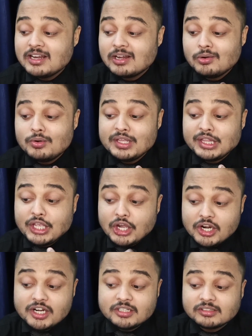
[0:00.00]
including the
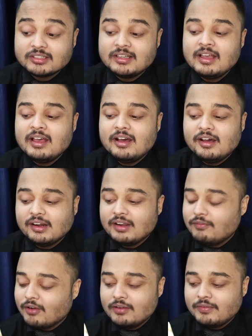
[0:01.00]
earth,
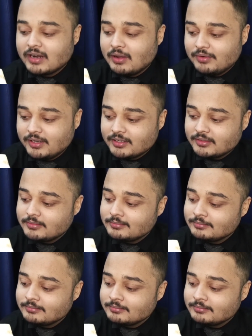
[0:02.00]
revolve around it.